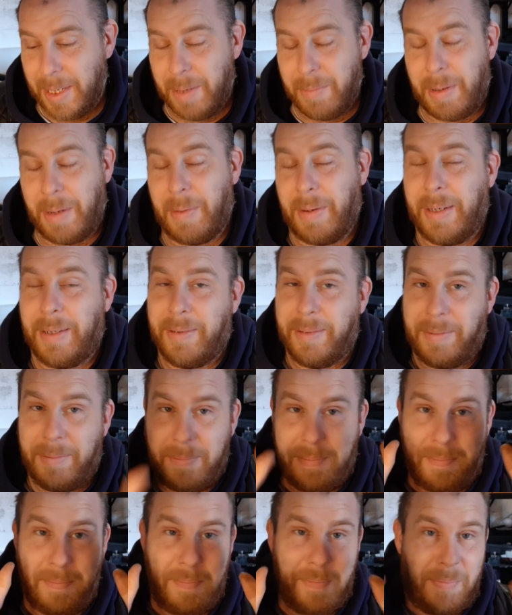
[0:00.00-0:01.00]
but anyway,
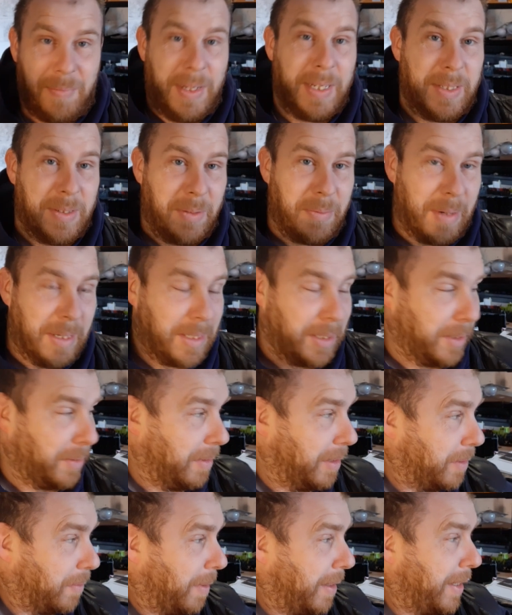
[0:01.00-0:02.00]
there's the questions for
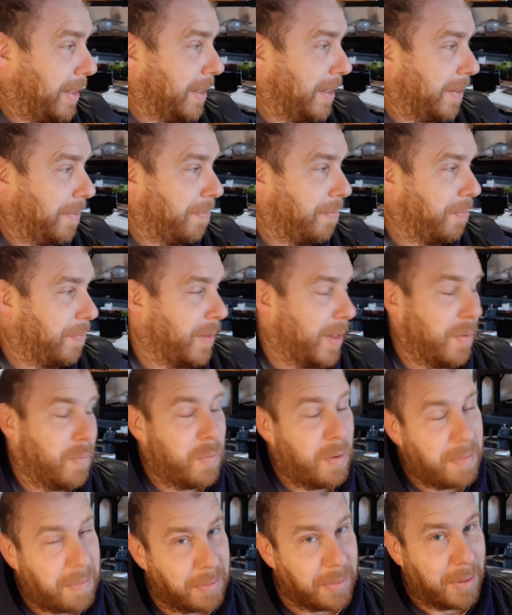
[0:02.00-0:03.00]
this week. I
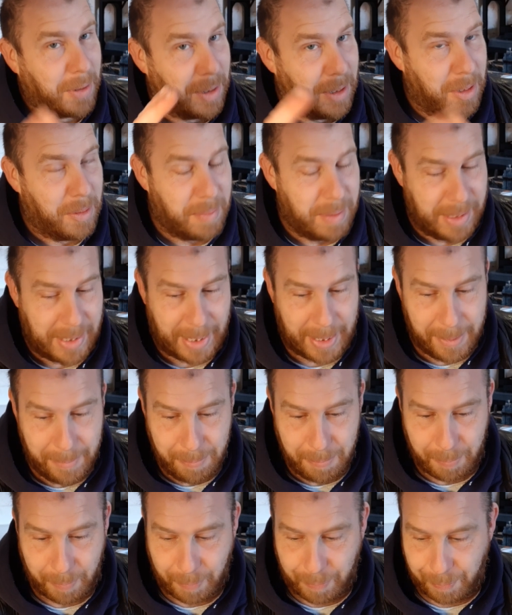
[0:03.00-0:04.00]
waffled on a little bit there,
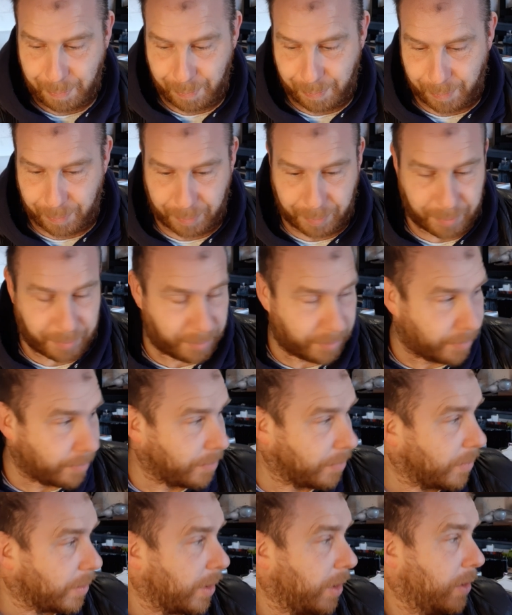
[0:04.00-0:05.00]

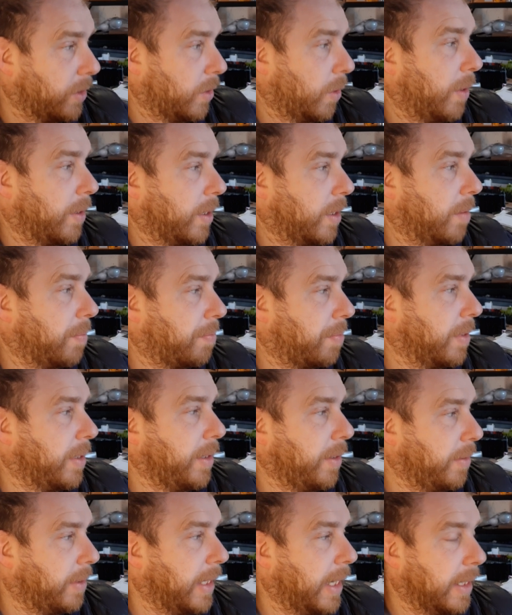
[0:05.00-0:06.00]
so I'm going to bring
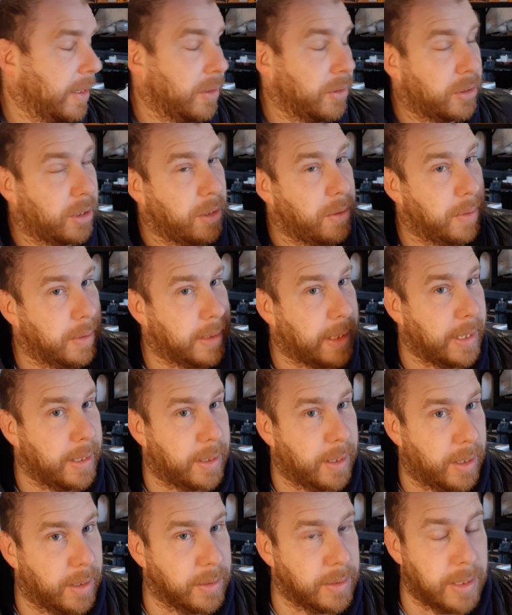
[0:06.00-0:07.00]
you down and show you a data
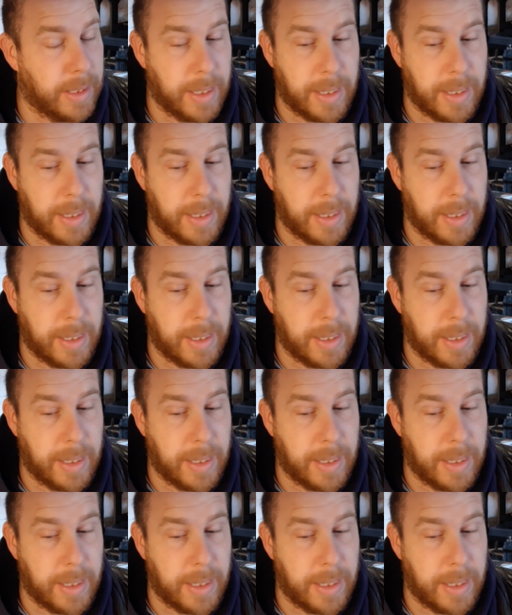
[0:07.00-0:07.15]
card,